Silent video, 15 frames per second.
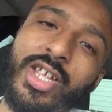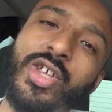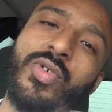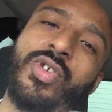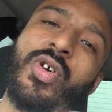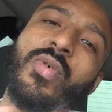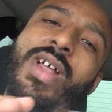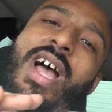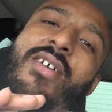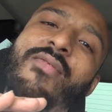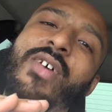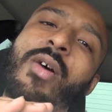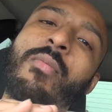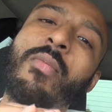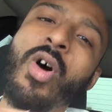you don't
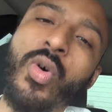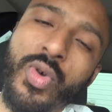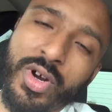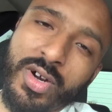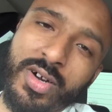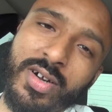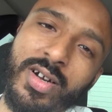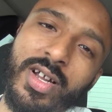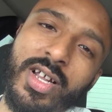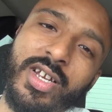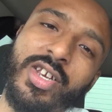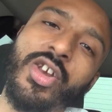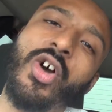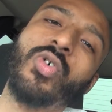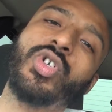have a motor,
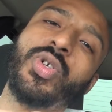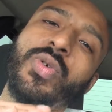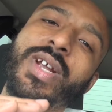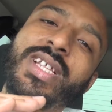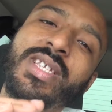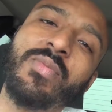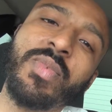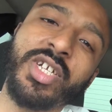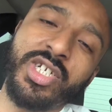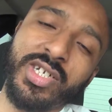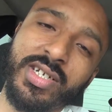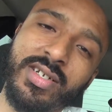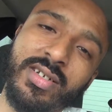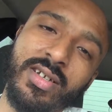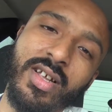no
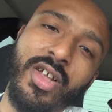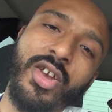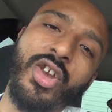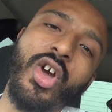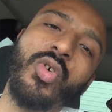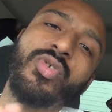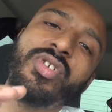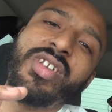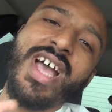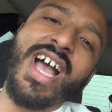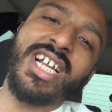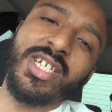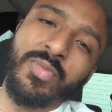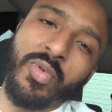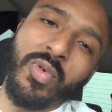transmission, no
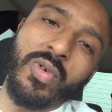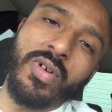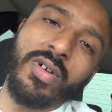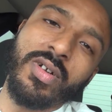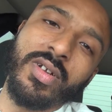dashboard,